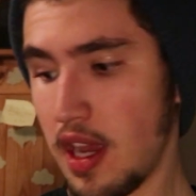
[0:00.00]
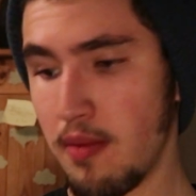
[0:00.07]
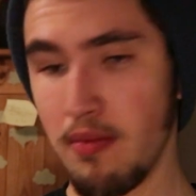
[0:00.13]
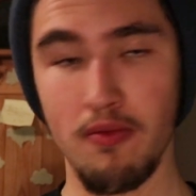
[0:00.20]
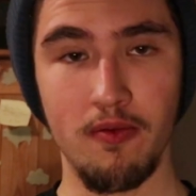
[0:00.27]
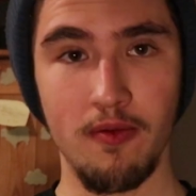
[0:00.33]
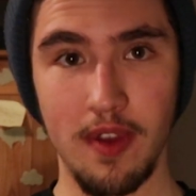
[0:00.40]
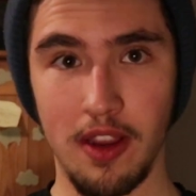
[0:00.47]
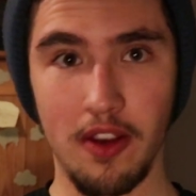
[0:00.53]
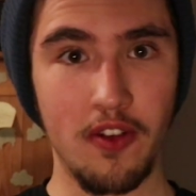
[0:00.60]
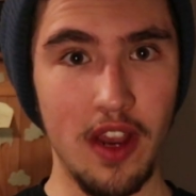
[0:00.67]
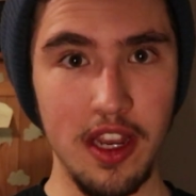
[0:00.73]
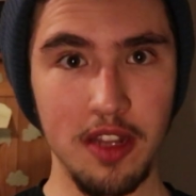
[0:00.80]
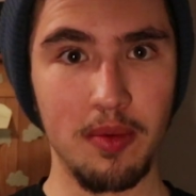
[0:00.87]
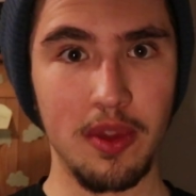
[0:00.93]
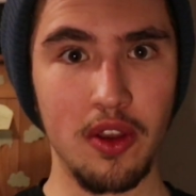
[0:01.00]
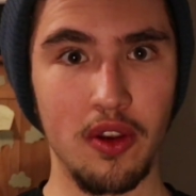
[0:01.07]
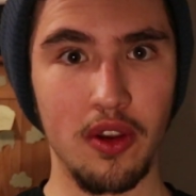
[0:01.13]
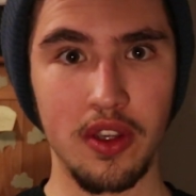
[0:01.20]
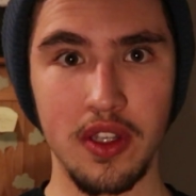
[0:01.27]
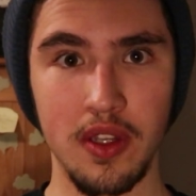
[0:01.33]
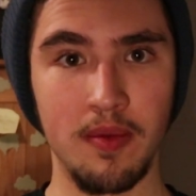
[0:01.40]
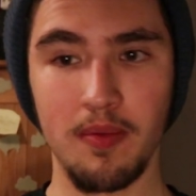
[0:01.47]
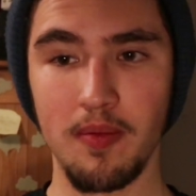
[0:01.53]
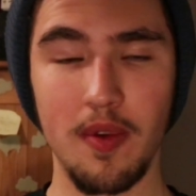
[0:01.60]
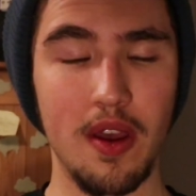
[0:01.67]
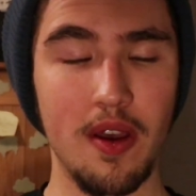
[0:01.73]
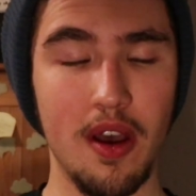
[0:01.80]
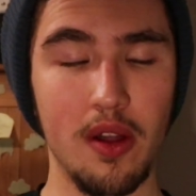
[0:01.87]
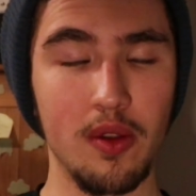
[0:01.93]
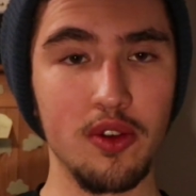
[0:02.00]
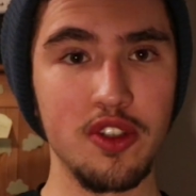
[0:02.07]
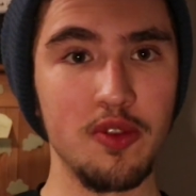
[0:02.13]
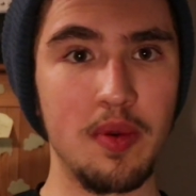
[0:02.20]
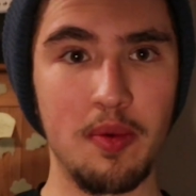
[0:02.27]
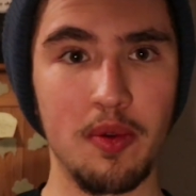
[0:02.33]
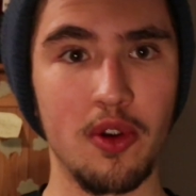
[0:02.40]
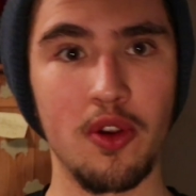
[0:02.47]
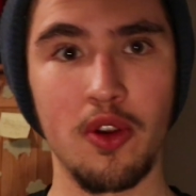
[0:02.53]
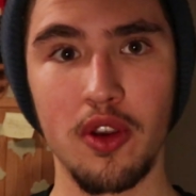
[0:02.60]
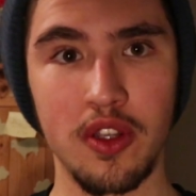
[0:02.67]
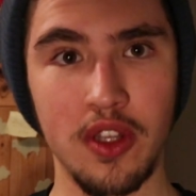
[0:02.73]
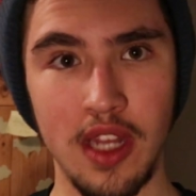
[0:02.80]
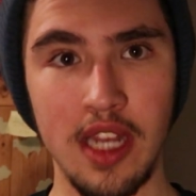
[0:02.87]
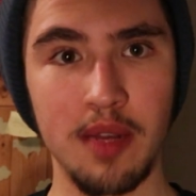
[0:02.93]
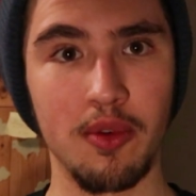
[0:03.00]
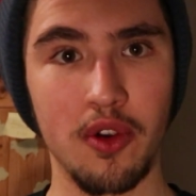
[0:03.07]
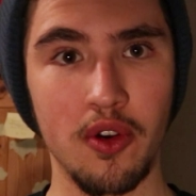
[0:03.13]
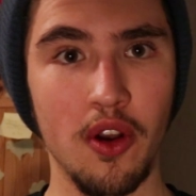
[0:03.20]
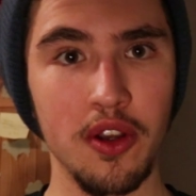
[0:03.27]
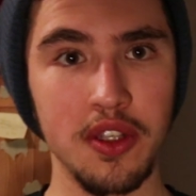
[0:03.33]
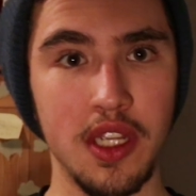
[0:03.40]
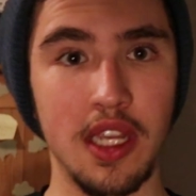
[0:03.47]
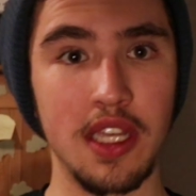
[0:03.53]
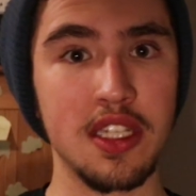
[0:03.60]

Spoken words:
I'm incredibly hooked, and loads of people are hooked on Animal Crossing.